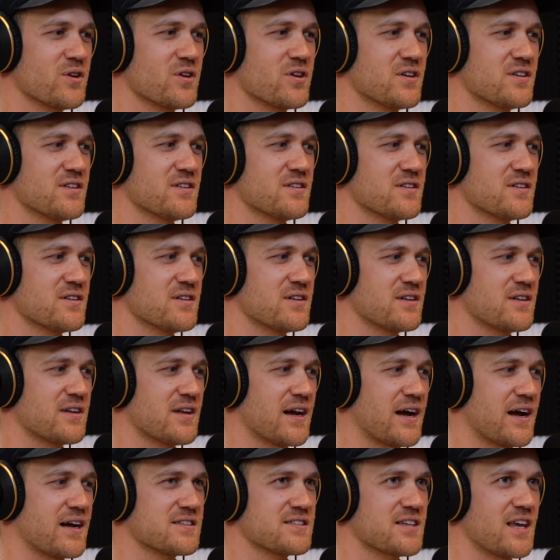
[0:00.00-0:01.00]
Where you can
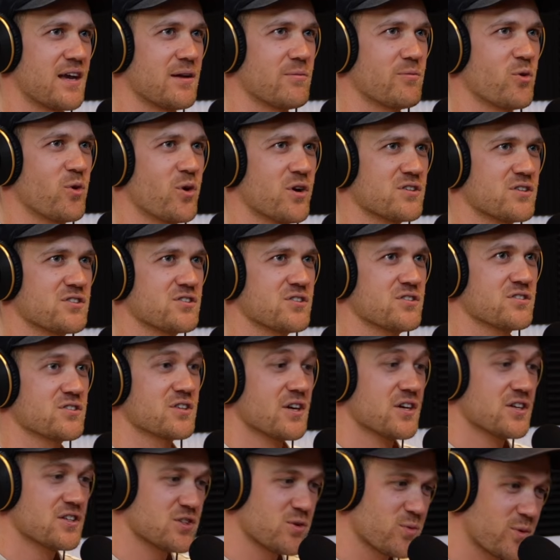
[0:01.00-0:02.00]
ask Abe
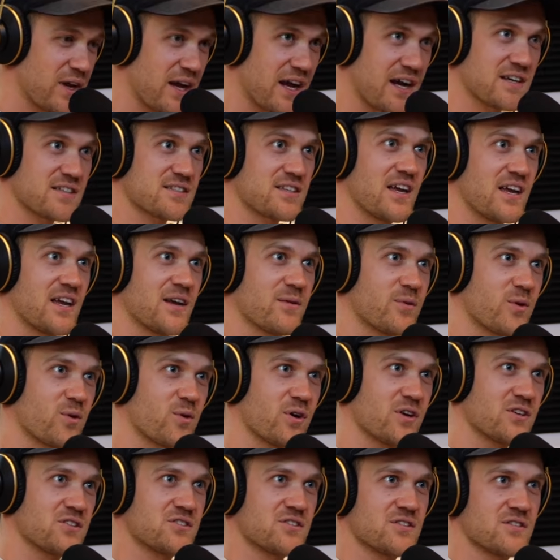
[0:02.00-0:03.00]
questions. Should we ask Abe a
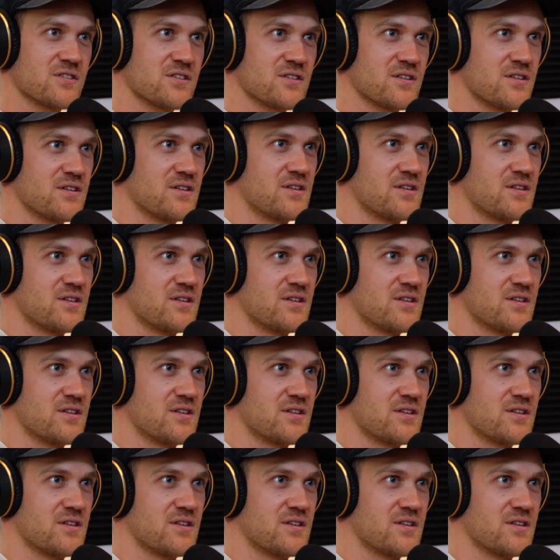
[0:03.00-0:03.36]
question?